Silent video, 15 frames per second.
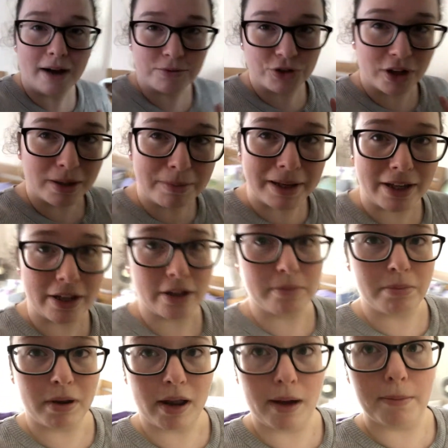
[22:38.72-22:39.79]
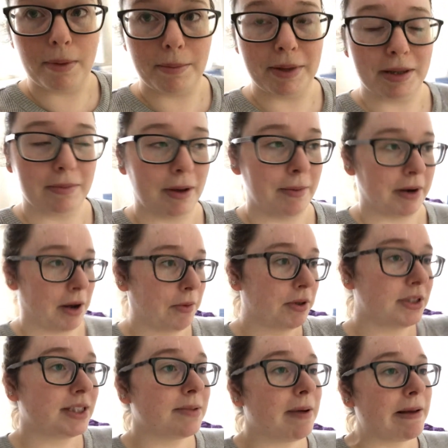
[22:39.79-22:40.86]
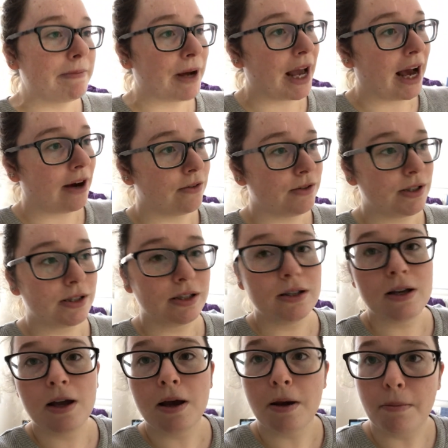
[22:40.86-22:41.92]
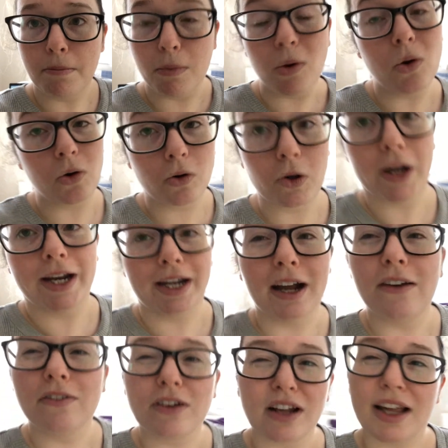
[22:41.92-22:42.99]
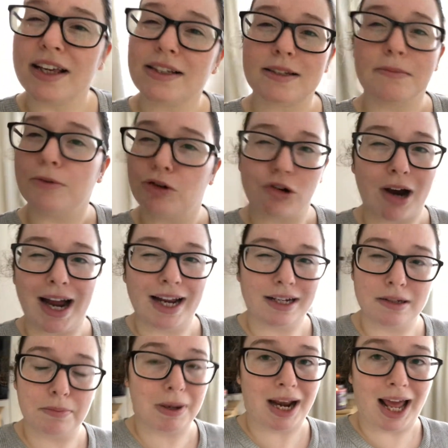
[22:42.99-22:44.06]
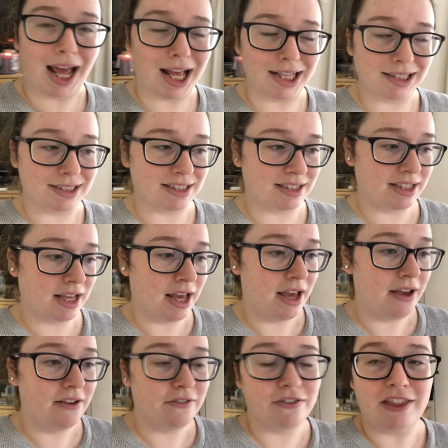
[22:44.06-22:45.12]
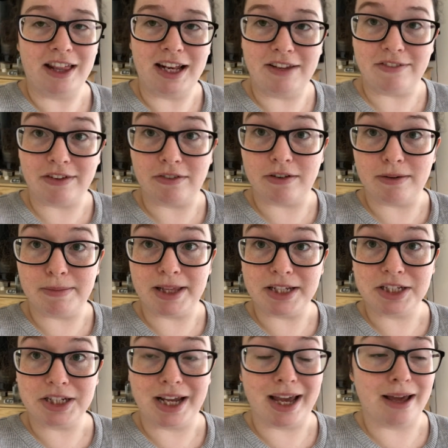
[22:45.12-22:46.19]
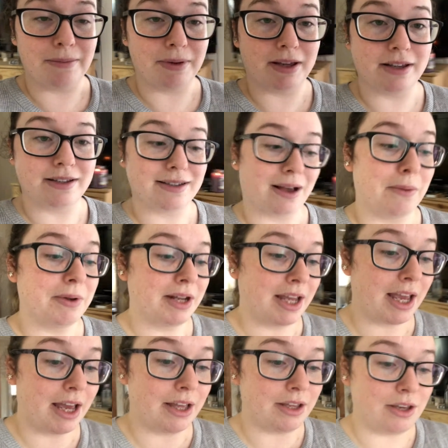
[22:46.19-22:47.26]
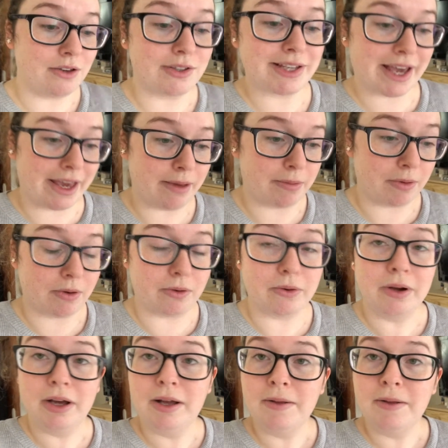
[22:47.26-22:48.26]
I'm trying to be a good plant mum at the moment. I want to make my house more green. I've got like some grand plans for the living room this year, because I want to get a new table.